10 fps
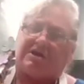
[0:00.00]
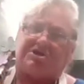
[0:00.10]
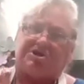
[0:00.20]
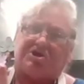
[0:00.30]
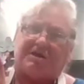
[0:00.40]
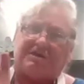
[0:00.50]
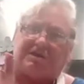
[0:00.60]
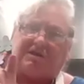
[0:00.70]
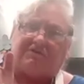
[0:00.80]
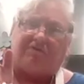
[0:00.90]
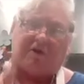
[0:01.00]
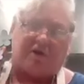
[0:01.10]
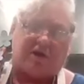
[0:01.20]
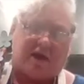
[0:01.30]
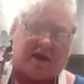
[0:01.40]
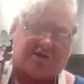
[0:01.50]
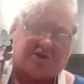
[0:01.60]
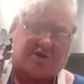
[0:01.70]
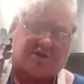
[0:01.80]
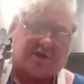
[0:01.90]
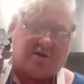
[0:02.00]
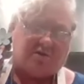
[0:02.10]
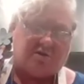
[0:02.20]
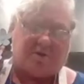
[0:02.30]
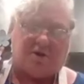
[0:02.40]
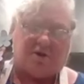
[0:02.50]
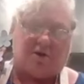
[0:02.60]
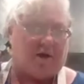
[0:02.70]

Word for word: I touch just these very edges